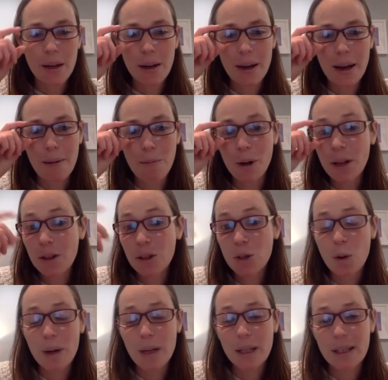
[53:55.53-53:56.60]
uh, one of the
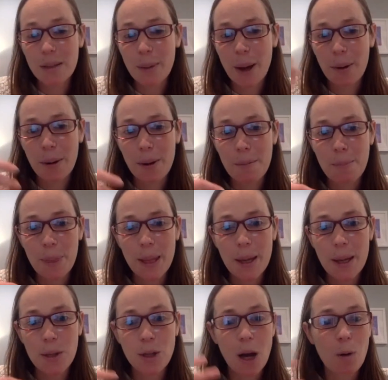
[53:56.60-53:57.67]
stories is about a,
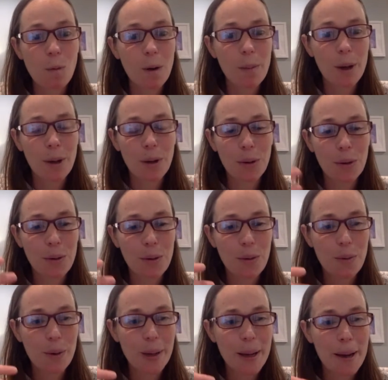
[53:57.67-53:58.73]
a young woman
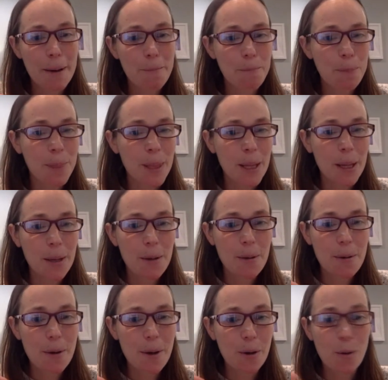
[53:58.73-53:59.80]
who um,
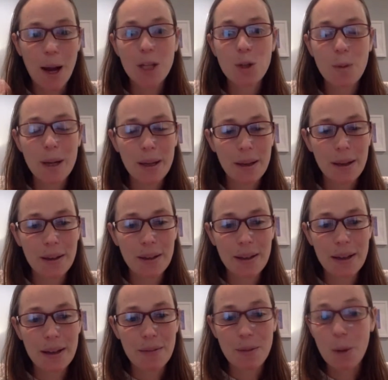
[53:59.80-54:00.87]
uh, graduated
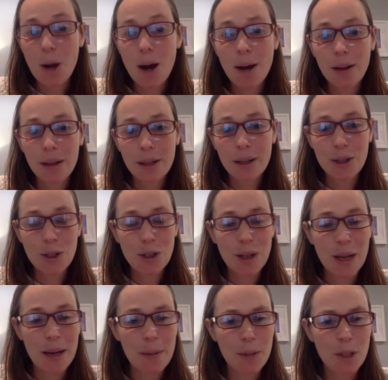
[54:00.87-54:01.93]
uh, from college,
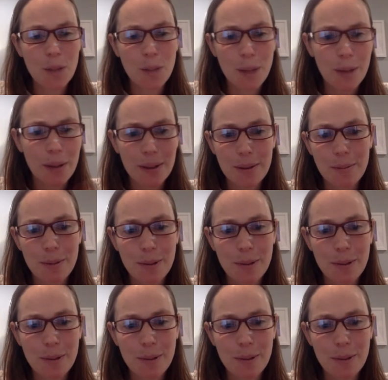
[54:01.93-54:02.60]
uh, but she'd been this